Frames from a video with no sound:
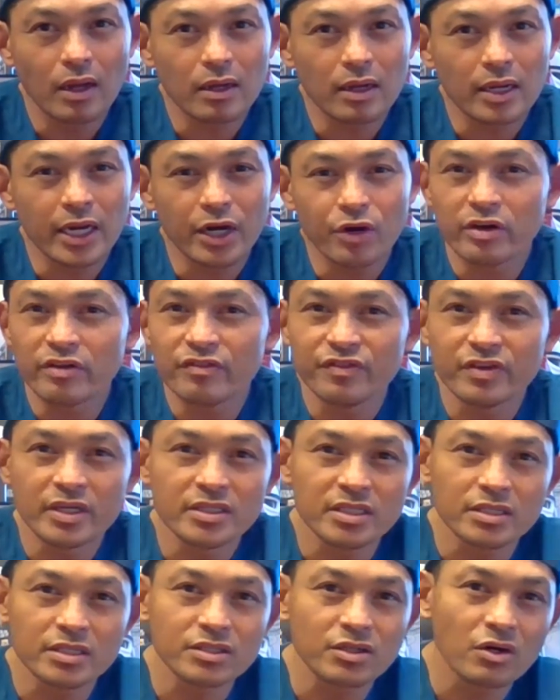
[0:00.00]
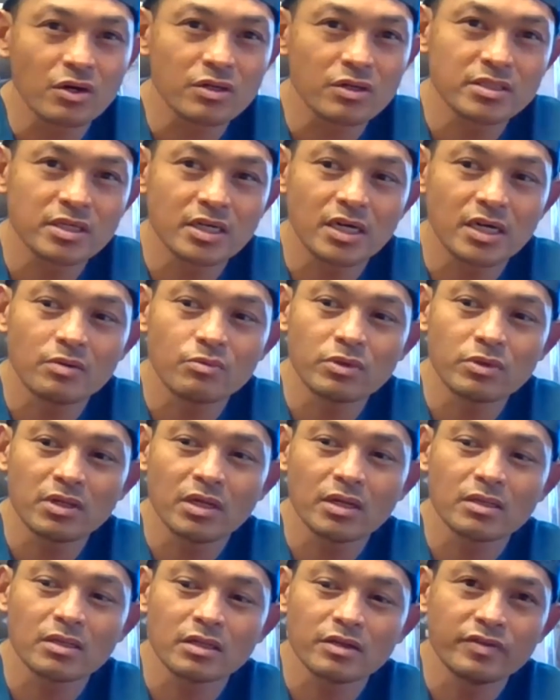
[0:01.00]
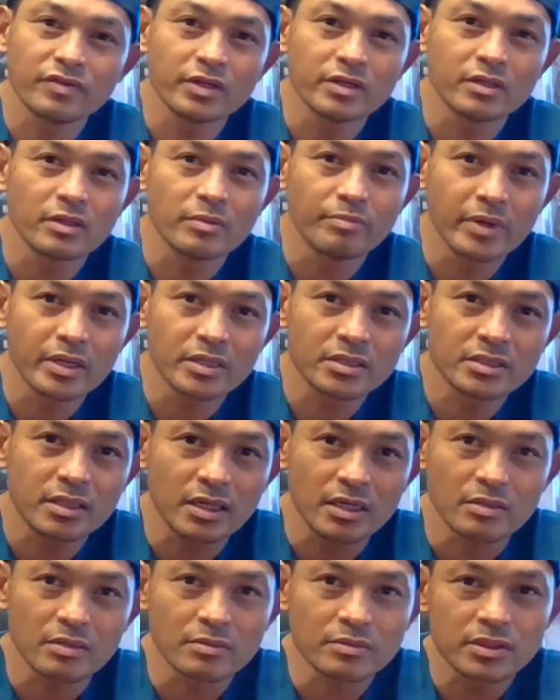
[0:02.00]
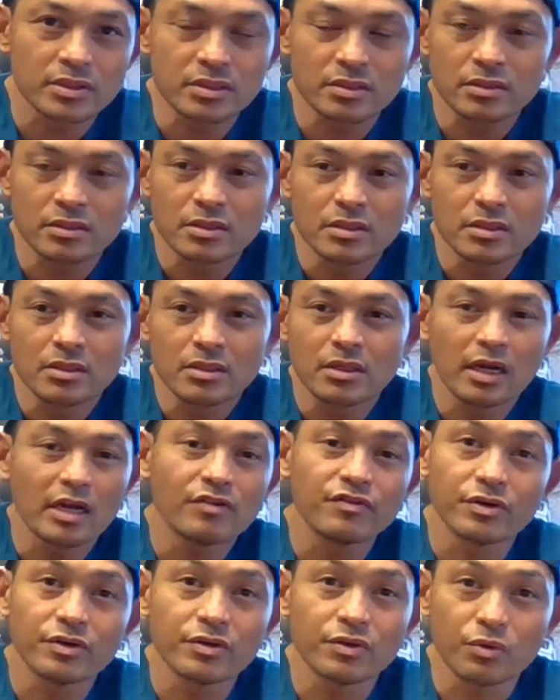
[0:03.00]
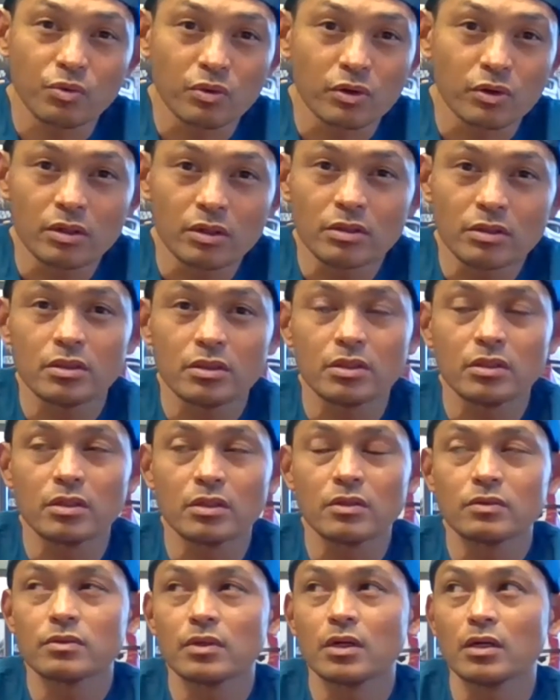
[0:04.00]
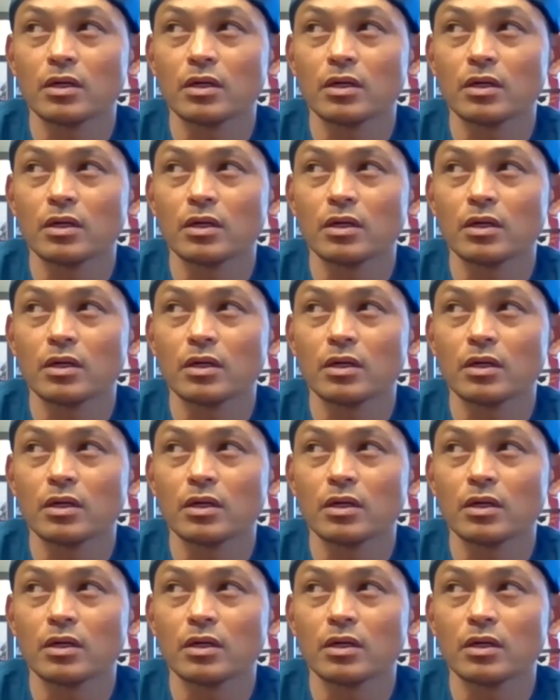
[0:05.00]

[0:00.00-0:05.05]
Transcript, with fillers: Gary Vee says all the time, we're like living in the best times ever in the world, you know.